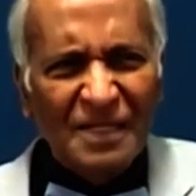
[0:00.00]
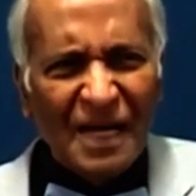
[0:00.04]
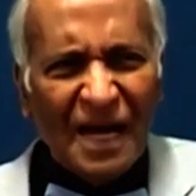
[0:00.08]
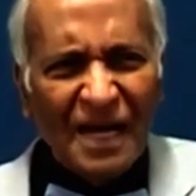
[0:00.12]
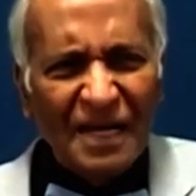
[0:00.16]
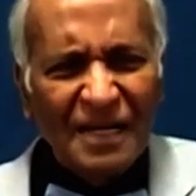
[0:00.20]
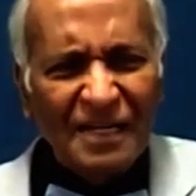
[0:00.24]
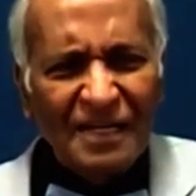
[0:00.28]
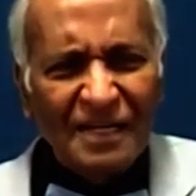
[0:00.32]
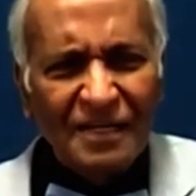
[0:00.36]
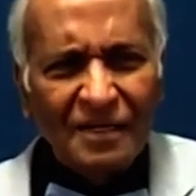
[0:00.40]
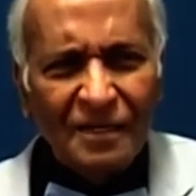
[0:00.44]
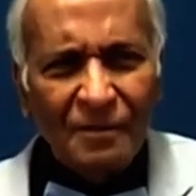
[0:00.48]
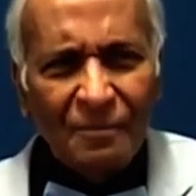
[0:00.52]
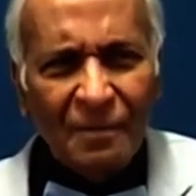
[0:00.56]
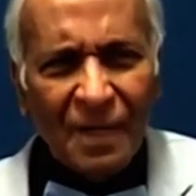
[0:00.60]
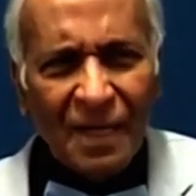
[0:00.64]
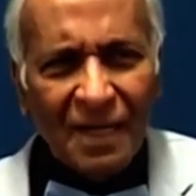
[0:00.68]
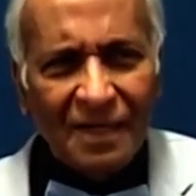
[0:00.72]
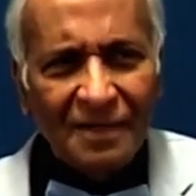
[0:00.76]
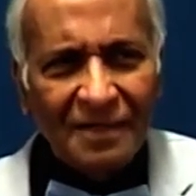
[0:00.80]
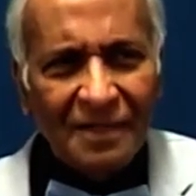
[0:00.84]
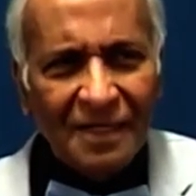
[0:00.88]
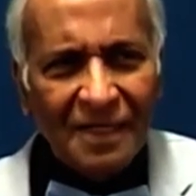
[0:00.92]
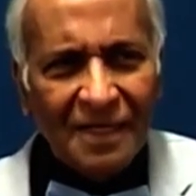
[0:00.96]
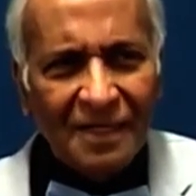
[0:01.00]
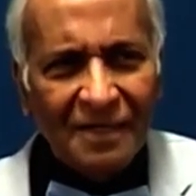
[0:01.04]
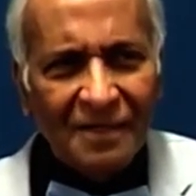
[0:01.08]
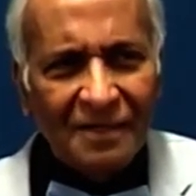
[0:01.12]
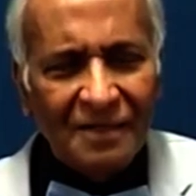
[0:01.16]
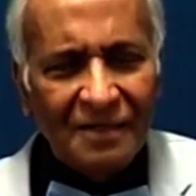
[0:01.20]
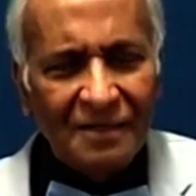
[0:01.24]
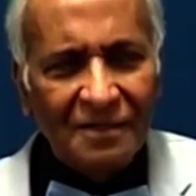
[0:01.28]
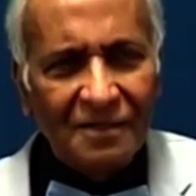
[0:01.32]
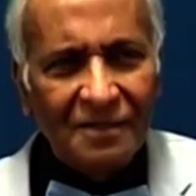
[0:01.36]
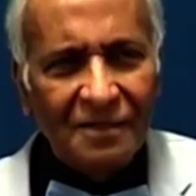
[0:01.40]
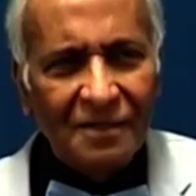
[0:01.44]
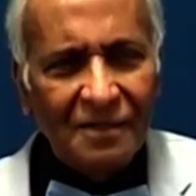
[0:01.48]
tiny little bell,
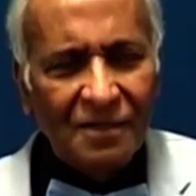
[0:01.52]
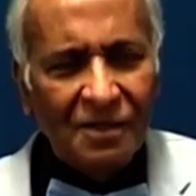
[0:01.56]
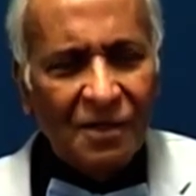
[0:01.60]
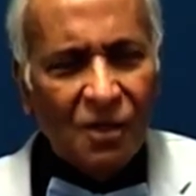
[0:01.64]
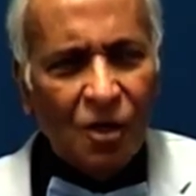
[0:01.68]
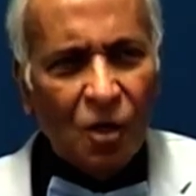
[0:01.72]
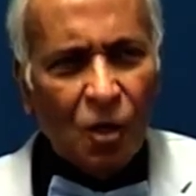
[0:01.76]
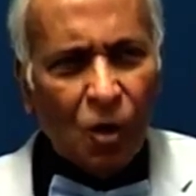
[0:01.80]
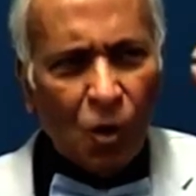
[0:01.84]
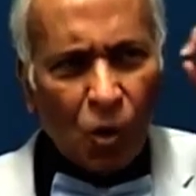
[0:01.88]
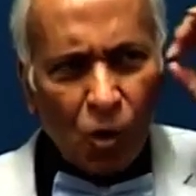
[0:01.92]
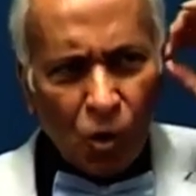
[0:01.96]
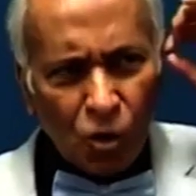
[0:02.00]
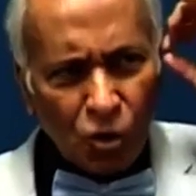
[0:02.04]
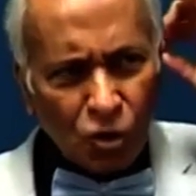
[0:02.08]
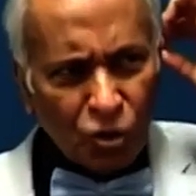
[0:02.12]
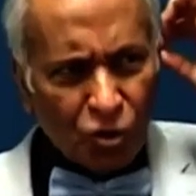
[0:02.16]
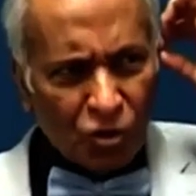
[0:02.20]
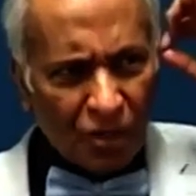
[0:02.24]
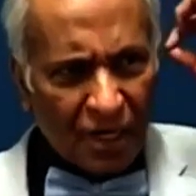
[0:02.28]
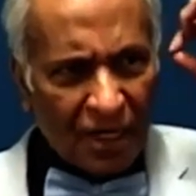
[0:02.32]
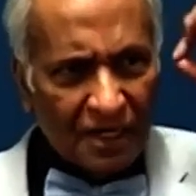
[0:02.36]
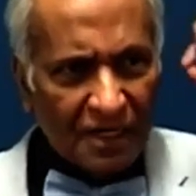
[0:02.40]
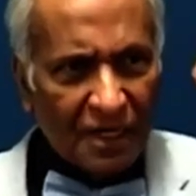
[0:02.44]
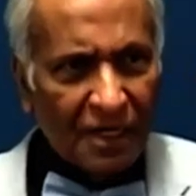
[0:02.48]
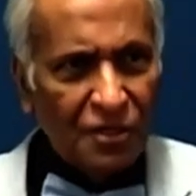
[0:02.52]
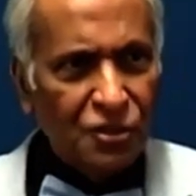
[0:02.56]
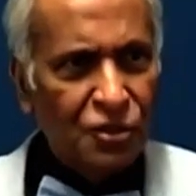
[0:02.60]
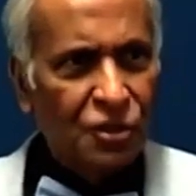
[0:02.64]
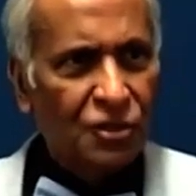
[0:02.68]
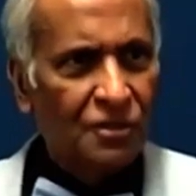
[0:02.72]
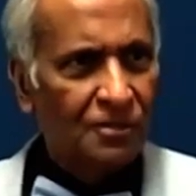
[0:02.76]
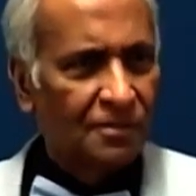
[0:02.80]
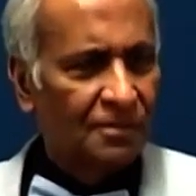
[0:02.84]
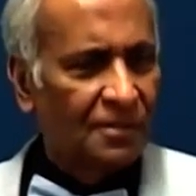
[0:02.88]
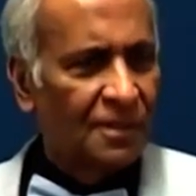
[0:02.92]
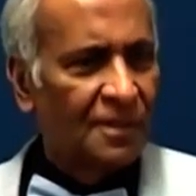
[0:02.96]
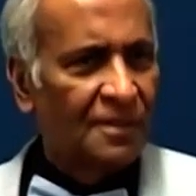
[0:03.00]
tinkle it, all your
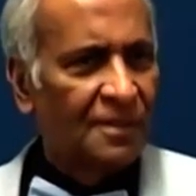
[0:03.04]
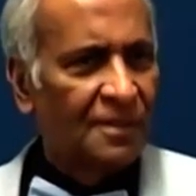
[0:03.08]
attention